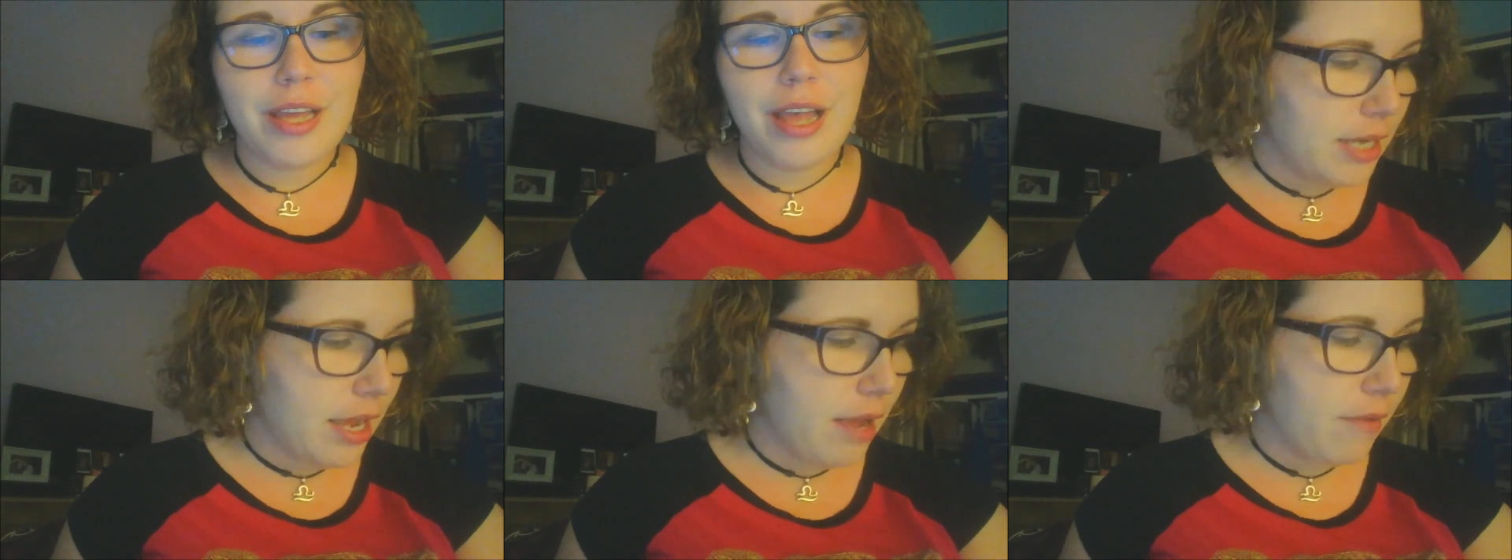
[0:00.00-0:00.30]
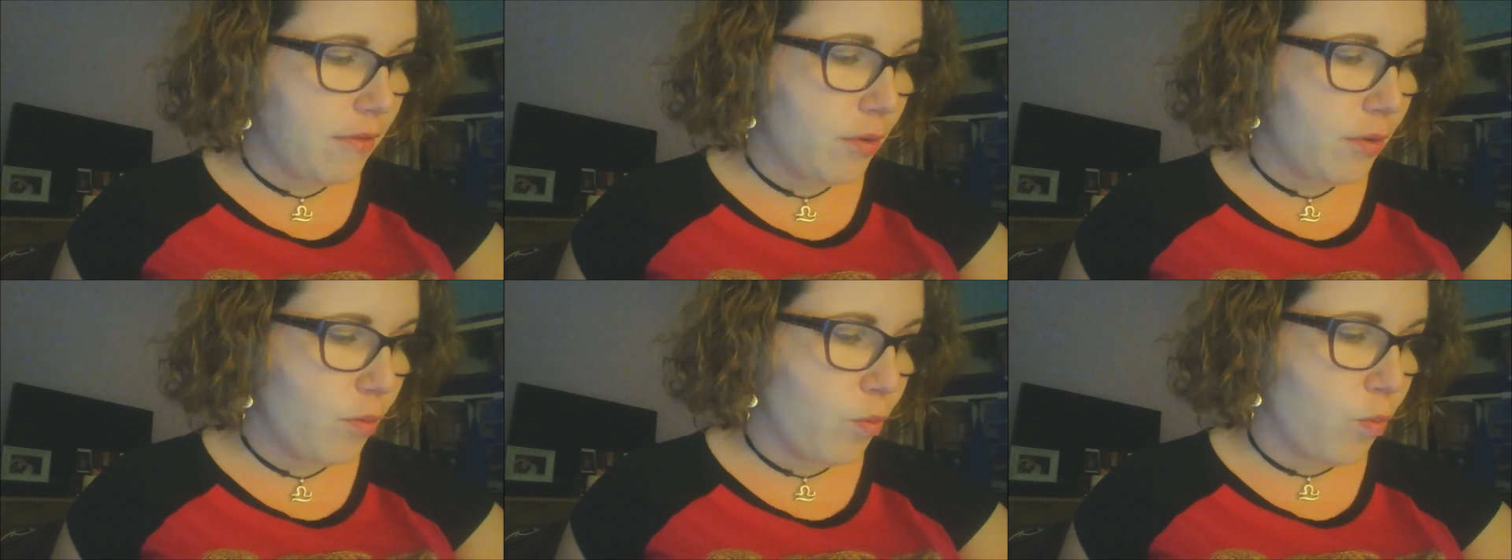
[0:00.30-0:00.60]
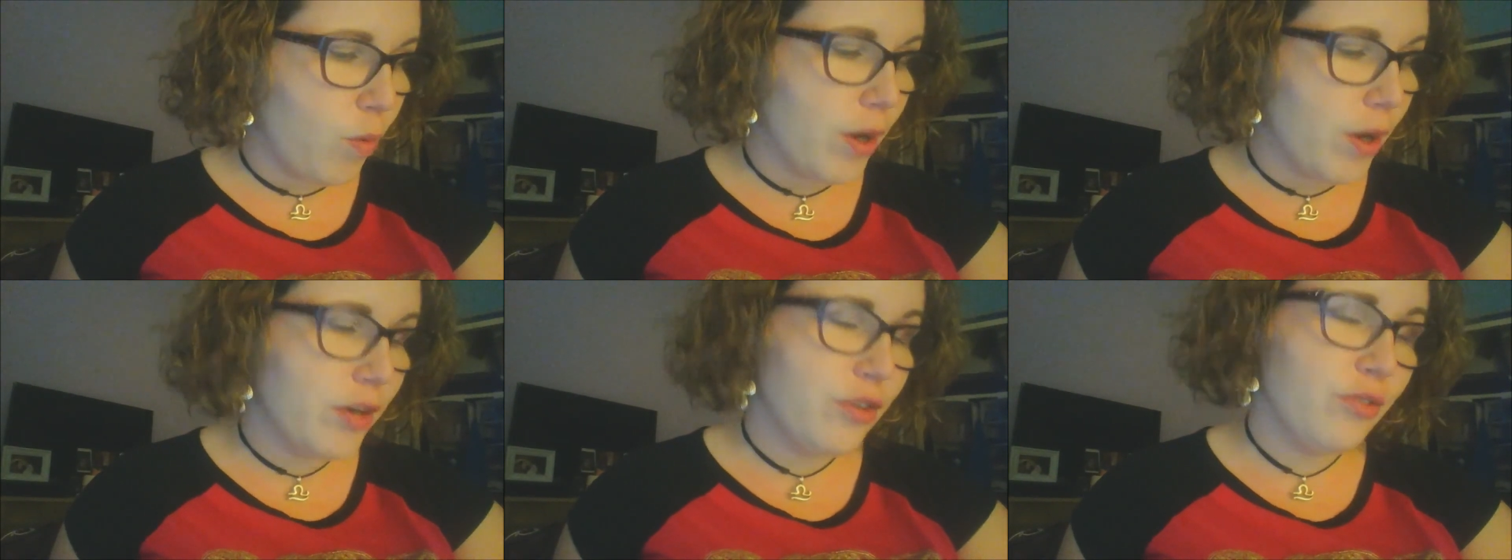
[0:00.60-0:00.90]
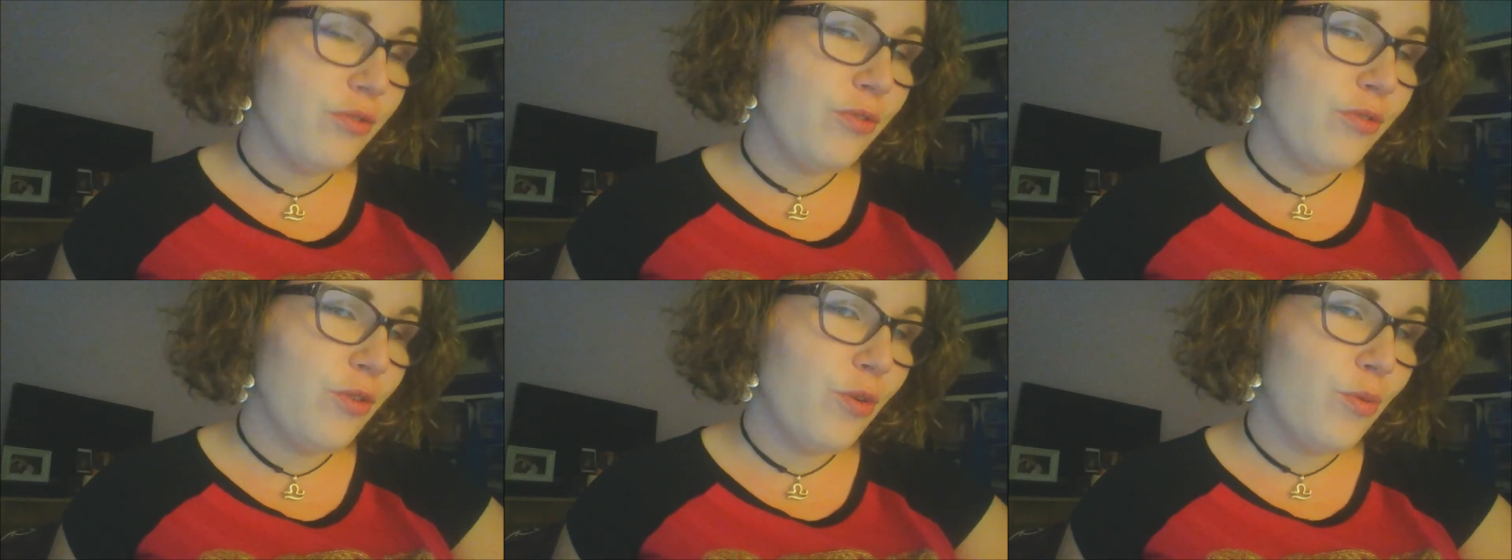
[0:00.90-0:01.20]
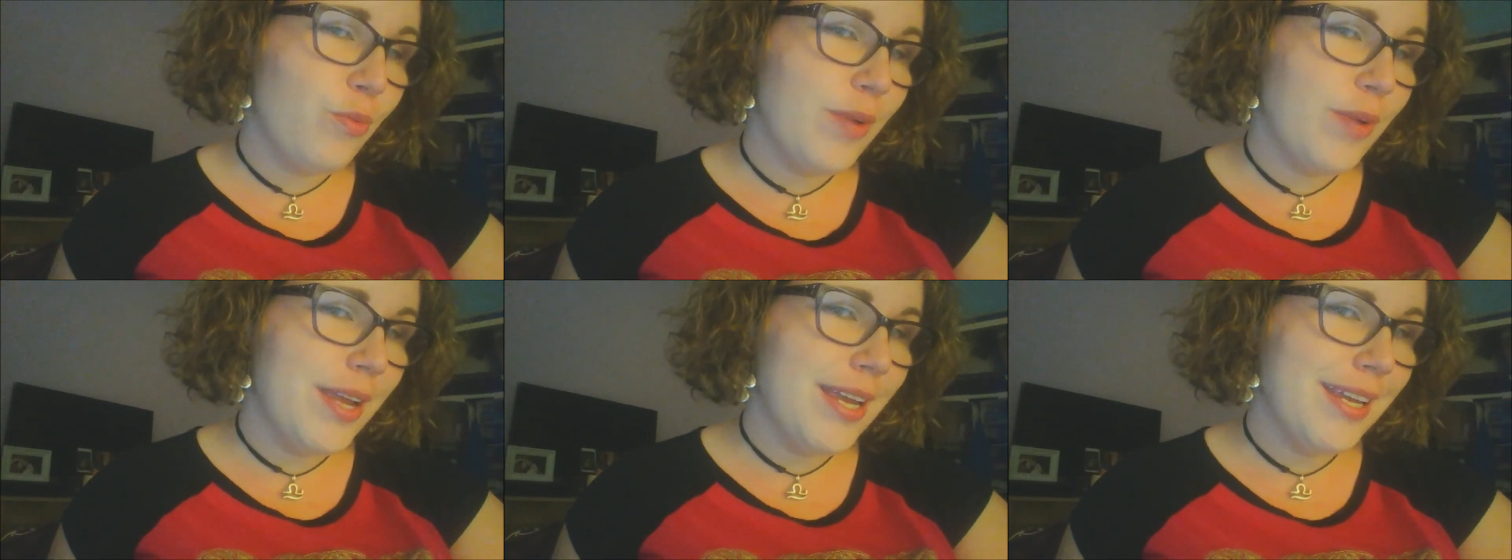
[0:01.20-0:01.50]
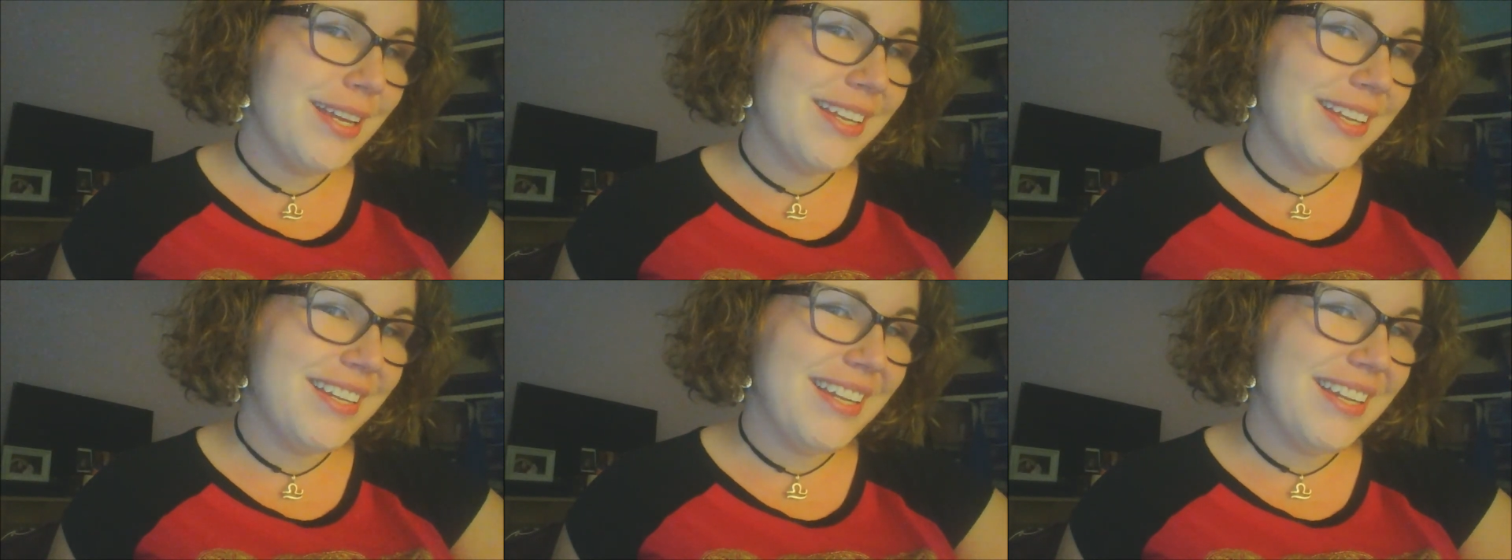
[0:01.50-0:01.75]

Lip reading: Have a wonderful week.